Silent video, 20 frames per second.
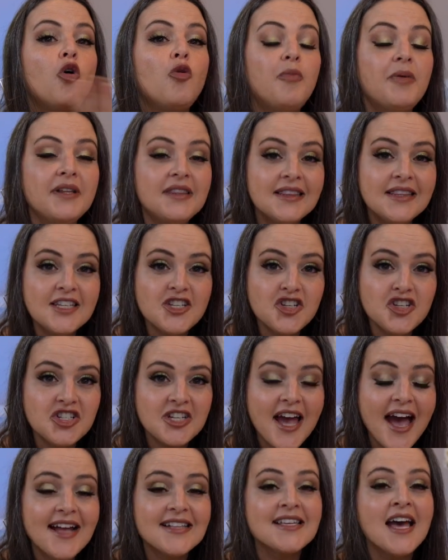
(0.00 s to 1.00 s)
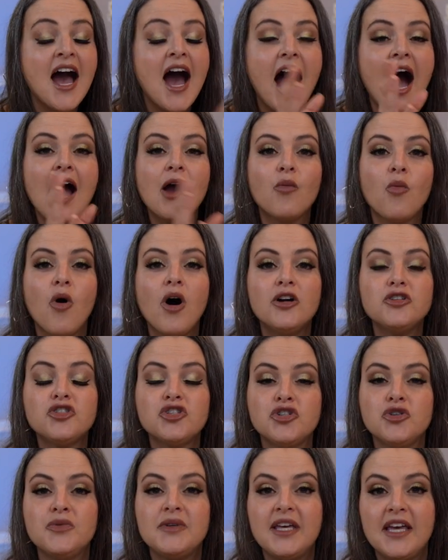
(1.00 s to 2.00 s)
opened this yet. I want
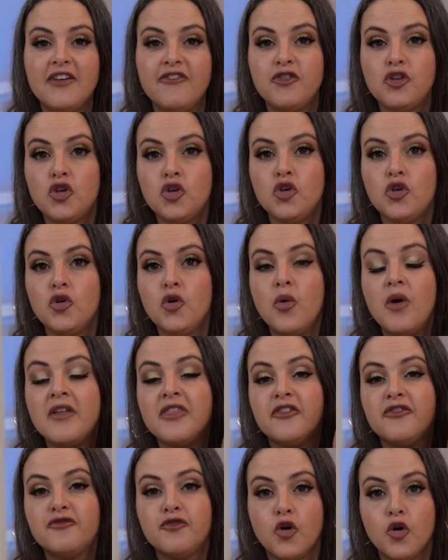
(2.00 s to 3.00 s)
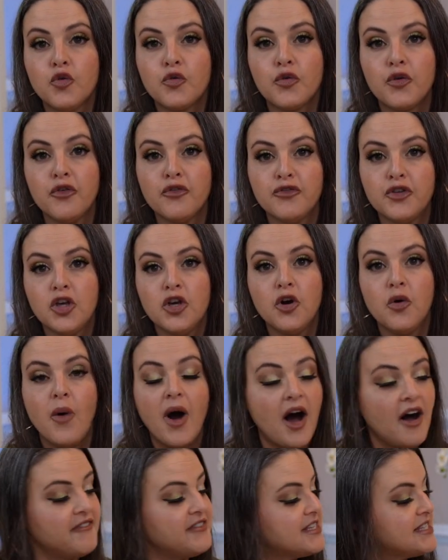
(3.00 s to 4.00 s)
to give you the full review
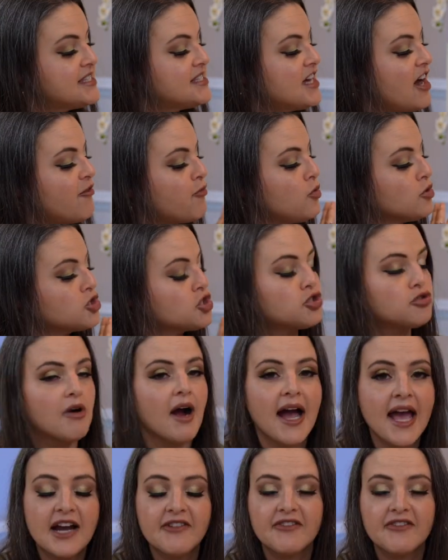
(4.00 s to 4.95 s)
of the stuff. We'll try